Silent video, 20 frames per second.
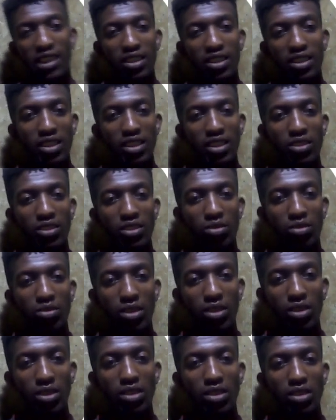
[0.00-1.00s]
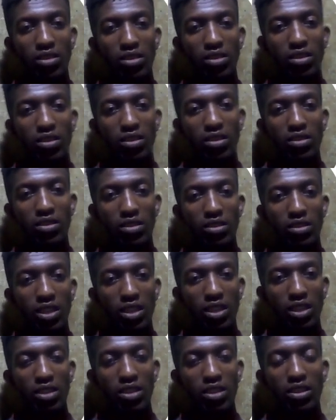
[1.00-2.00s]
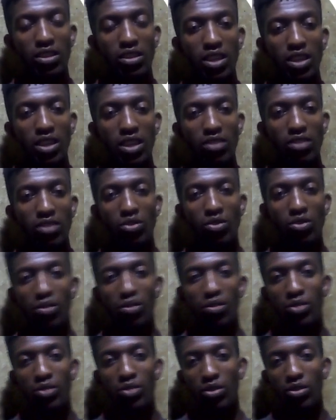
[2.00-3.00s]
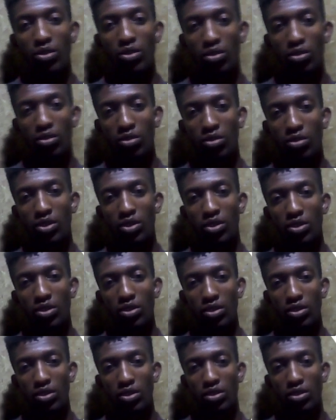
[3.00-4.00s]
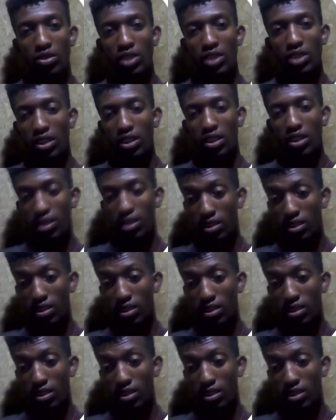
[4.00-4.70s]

That is two candles. It starts down. Nope, no good. This is great.